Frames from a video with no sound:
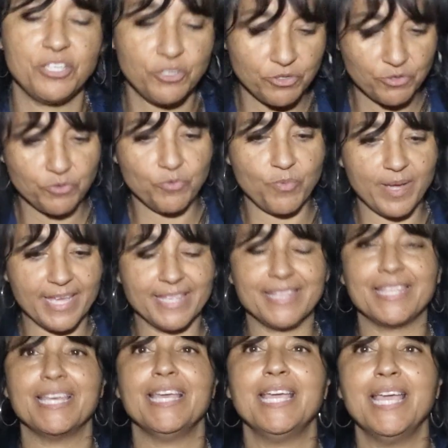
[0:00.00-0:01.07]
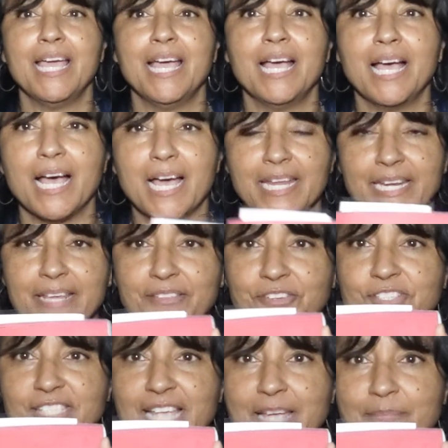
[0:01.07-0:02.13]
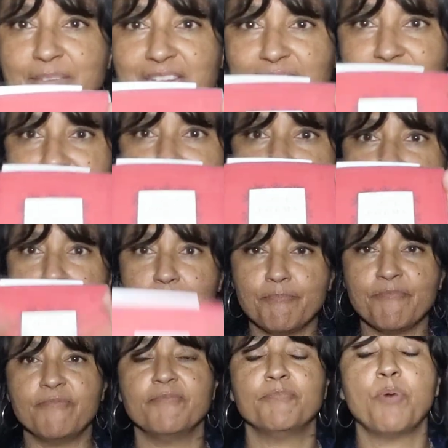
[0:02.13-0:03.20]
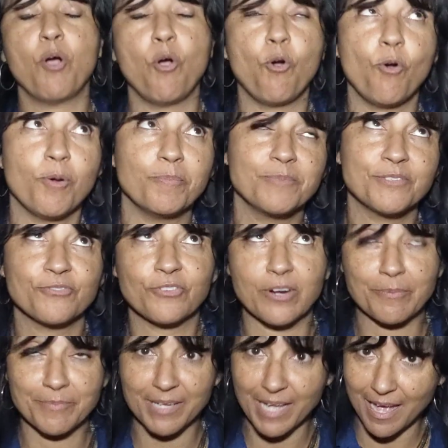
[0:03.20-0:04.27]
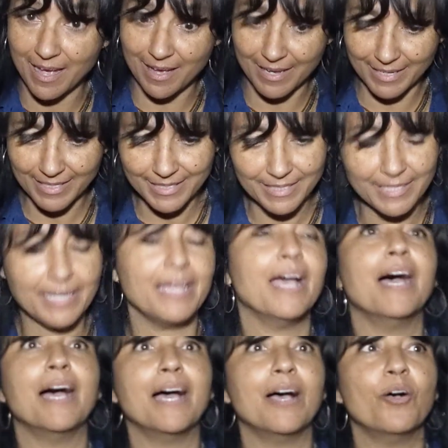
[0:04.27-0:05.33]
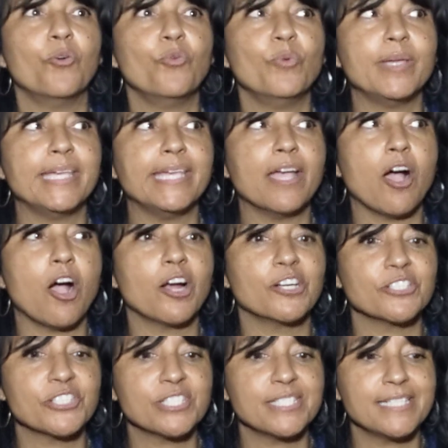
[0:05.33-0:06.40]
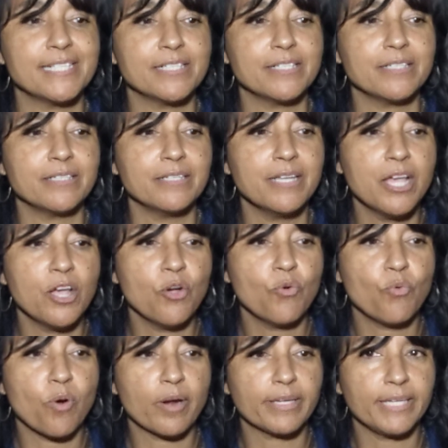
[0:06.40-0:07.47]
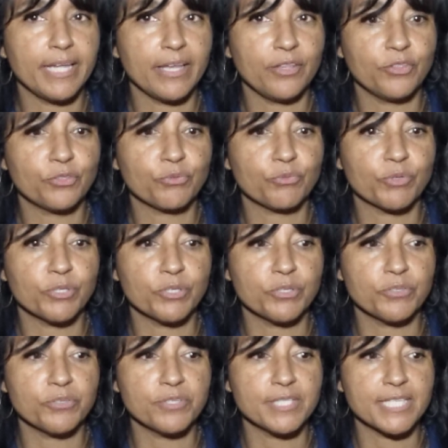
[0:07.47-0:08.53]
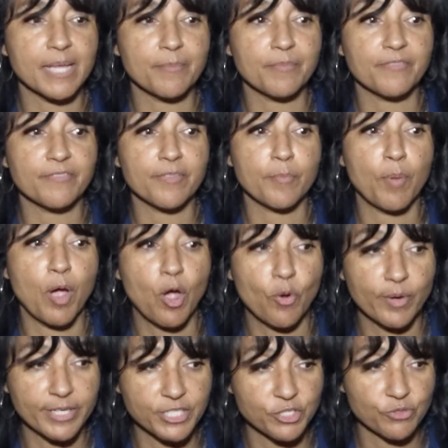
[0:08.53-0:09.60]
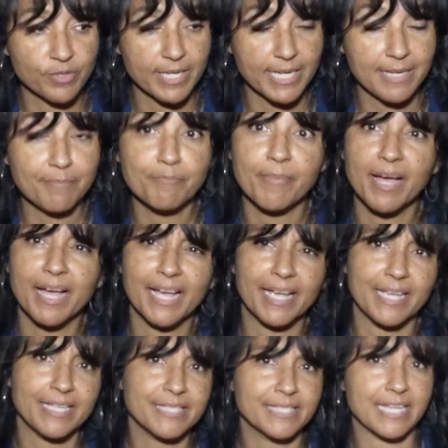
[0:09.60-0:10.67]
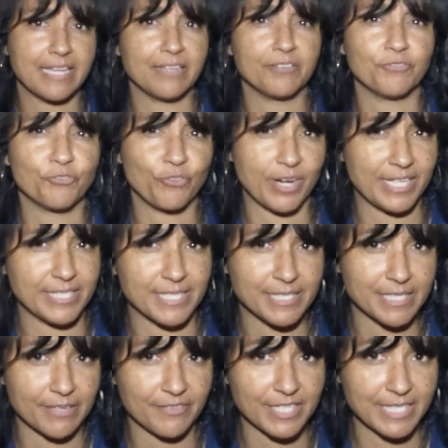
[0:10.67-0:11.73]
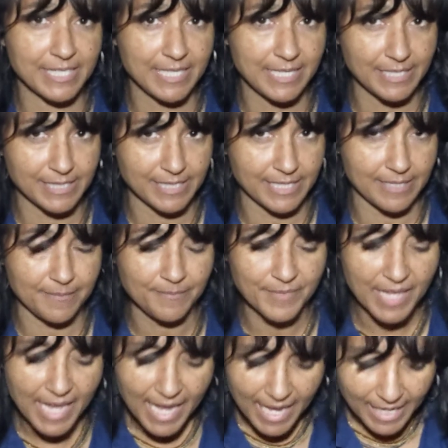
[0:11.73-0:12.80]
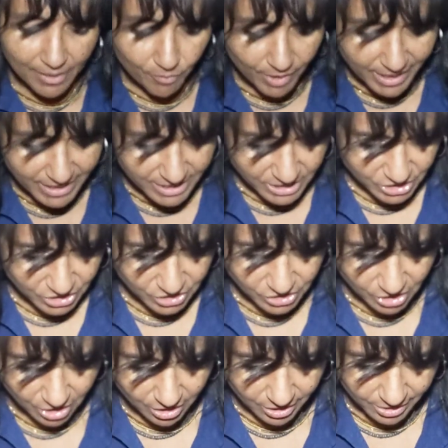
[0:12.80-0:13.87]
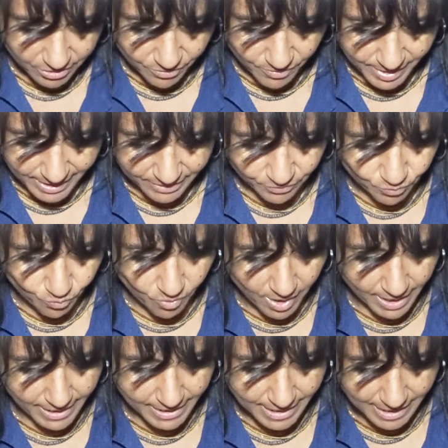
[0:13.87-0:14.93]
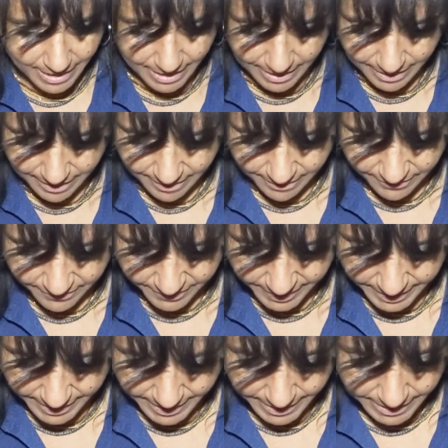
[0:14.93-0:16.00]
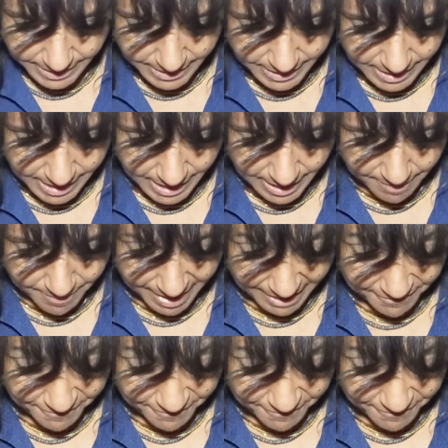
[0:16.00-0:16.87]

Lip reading: you with another segment of Love Poems from God. We are still working through some of the poetry by St. Francis of Assisi. And I wanted to start with one of my